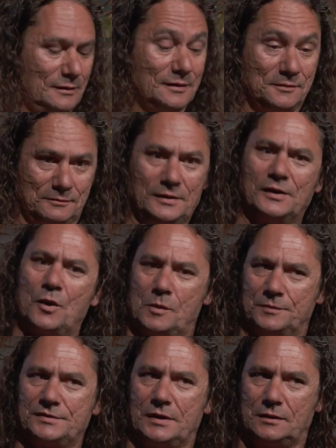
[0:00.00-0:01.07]
You know what
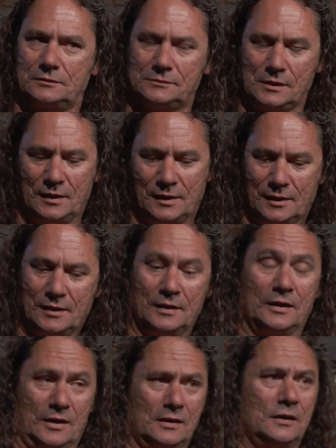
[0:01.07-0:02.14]
I'm saying.
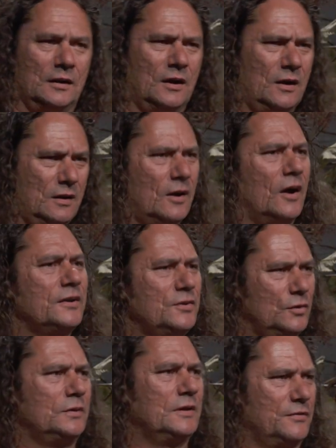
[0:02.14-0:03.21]
I
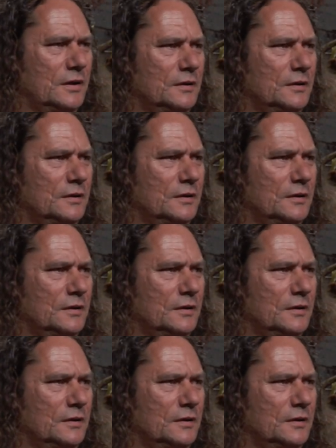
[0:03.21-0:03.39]
do give